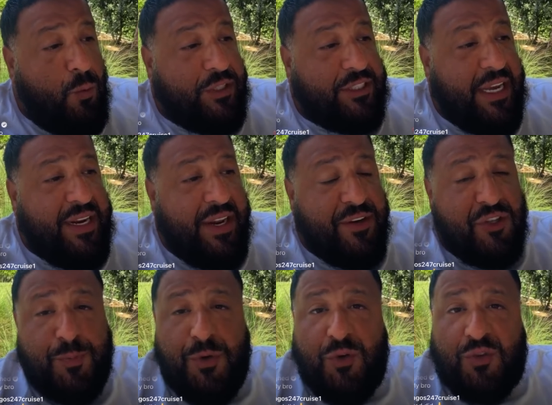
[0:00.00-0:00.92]
We stayed at
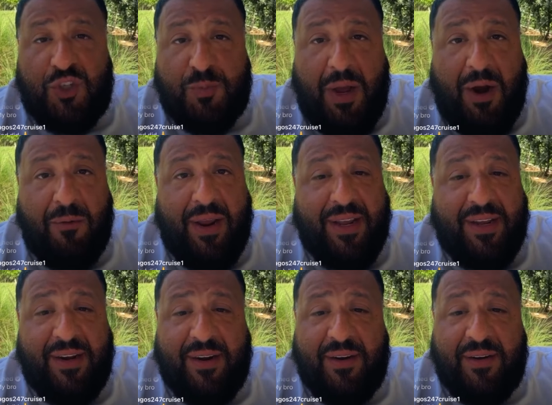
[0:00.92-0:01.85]
this beautiful spot right
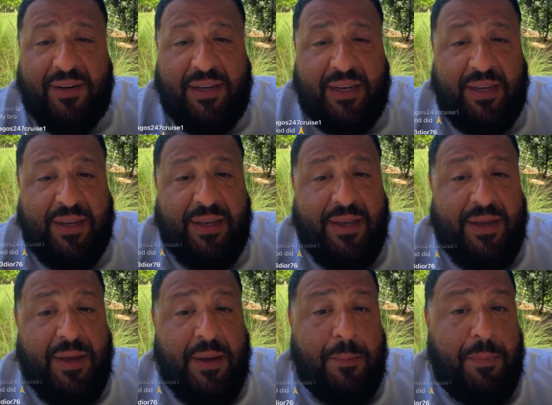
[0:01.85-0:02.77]
here.
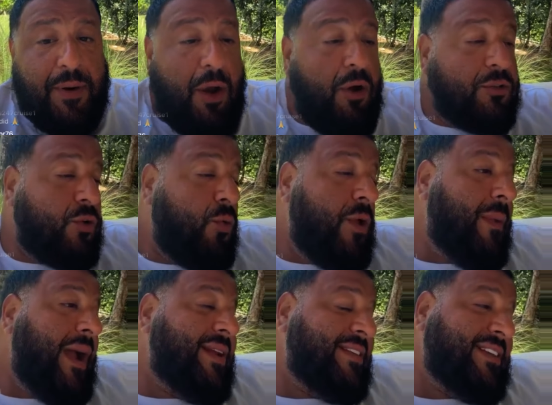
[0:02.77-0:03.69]
But also we
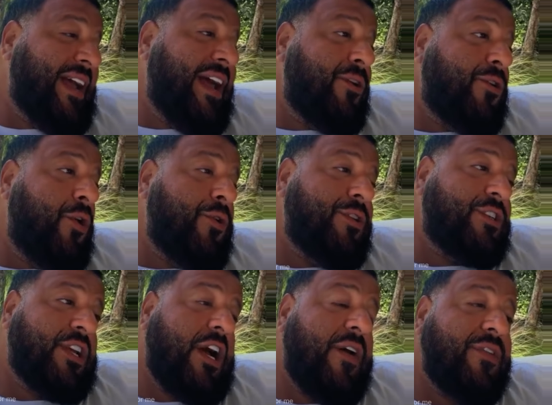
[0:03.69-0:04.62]
might decide to go to
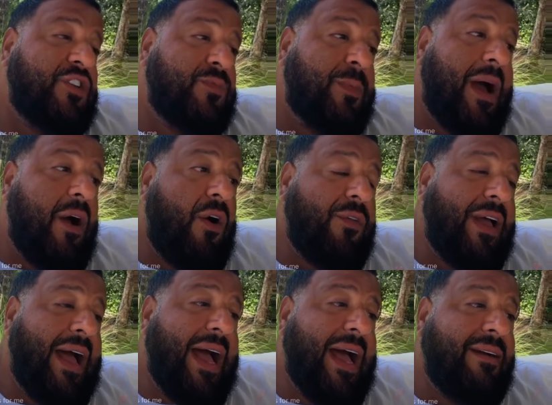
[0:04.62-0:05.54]
this other spot on
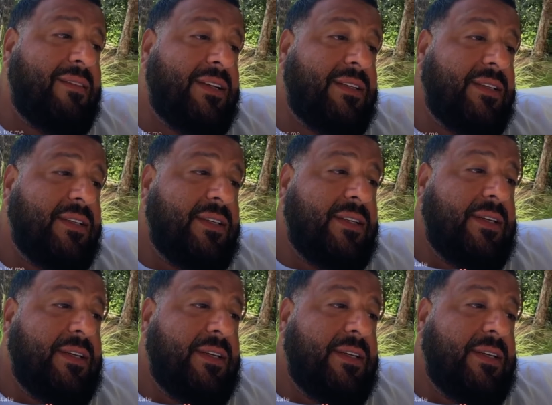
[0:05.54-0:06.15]
the island.